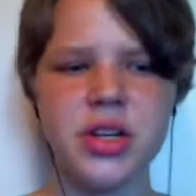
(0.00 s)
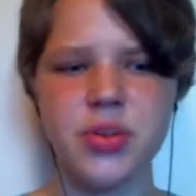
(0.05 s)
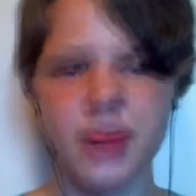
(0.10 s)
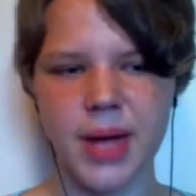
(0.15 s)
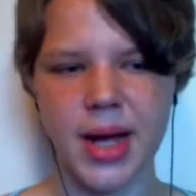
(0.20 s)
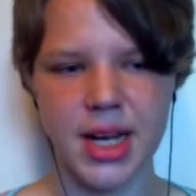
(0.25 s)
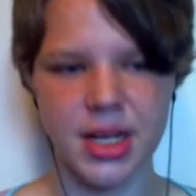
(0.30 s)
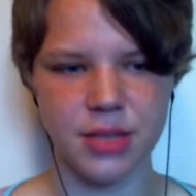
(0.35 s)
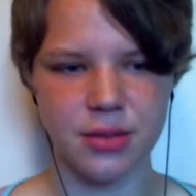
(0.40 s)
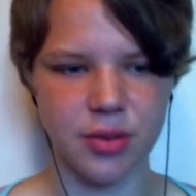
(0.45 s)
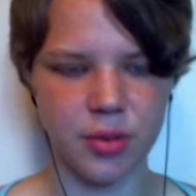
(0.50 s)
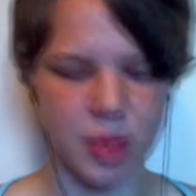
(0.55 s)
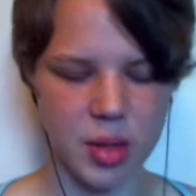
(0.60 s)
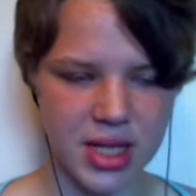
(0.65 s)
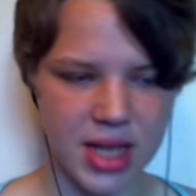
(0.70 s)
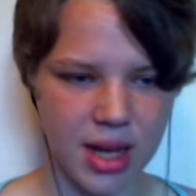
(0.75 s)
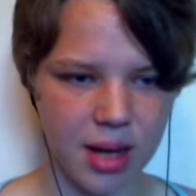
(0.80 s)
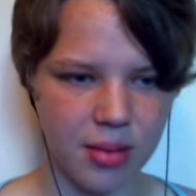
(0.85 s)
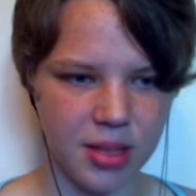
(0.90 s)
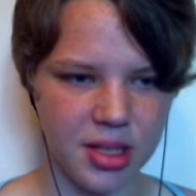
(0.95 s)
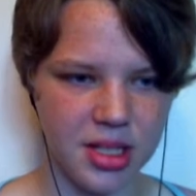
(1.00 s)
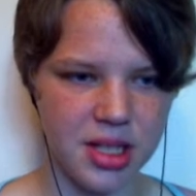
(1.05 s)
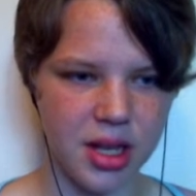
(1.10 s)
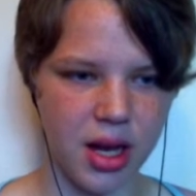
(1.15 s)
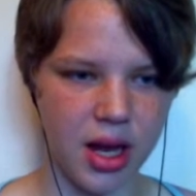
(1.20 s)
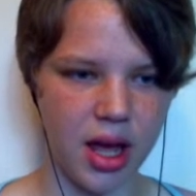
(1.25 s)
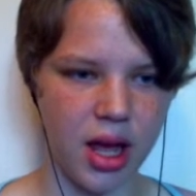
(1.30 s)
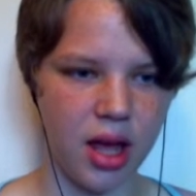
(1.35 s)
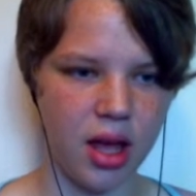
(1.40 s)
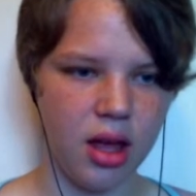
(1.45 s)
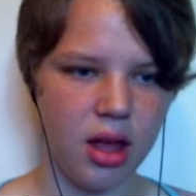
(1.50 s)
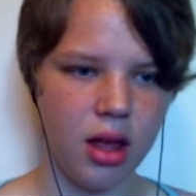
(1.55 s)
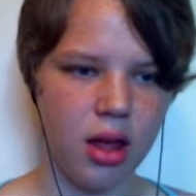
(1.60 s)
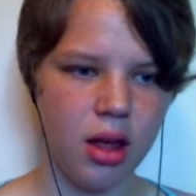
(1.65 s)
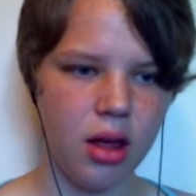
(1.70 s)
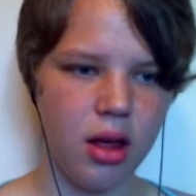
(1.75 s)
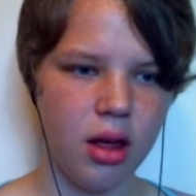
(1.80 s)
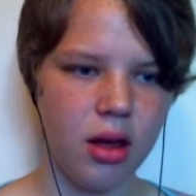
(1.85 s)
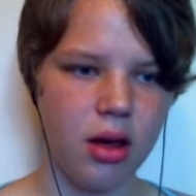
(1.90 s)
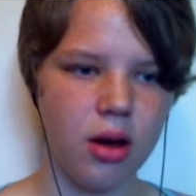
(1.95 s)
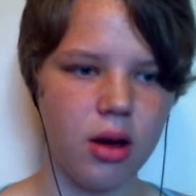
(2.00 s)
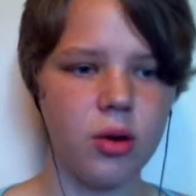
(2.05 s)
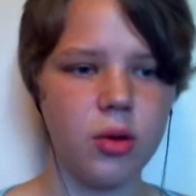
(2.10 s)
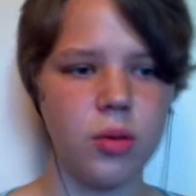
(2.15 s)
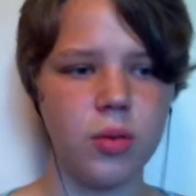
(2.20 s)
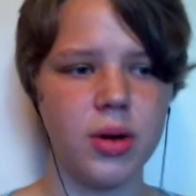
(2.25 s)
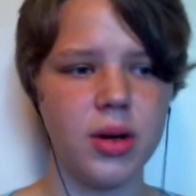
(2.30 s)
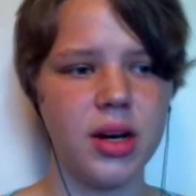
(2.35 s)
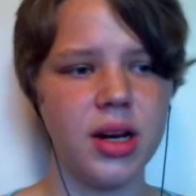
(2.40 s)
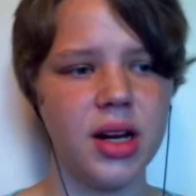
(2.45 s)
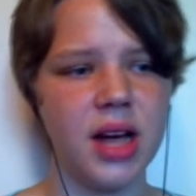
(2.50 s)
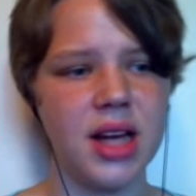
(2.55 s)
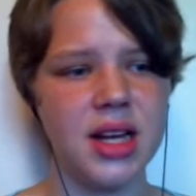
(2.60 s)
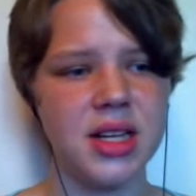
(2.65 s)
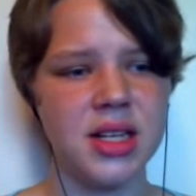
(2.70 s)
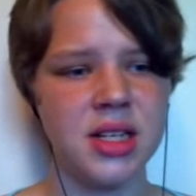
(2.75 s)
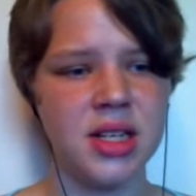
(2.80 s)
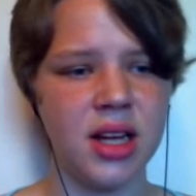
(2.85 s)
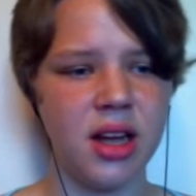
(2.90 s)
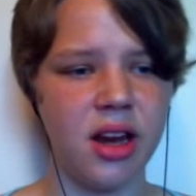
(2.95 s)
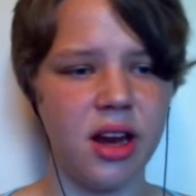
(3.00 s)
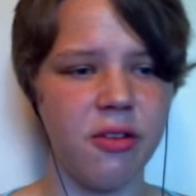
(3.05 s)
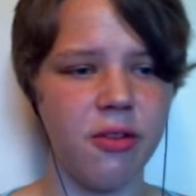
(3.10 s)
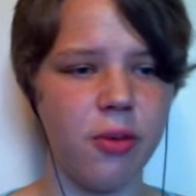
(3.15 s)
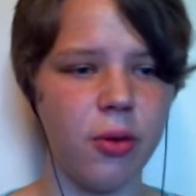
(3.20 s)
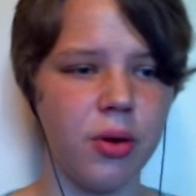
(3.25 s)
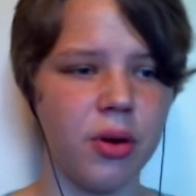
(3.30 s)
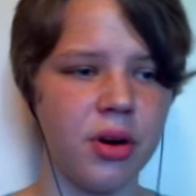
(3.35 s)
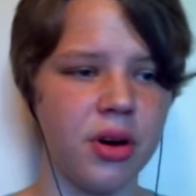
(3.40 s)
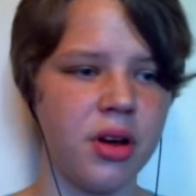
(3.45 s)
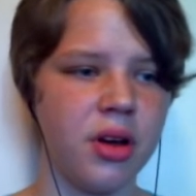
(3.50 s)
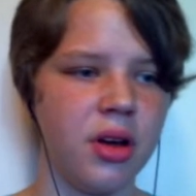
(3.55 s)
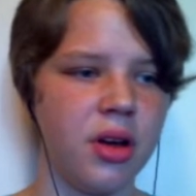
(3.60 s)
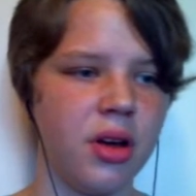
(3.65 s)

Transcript: reaction from the tablet today. Oh, we're in 1994.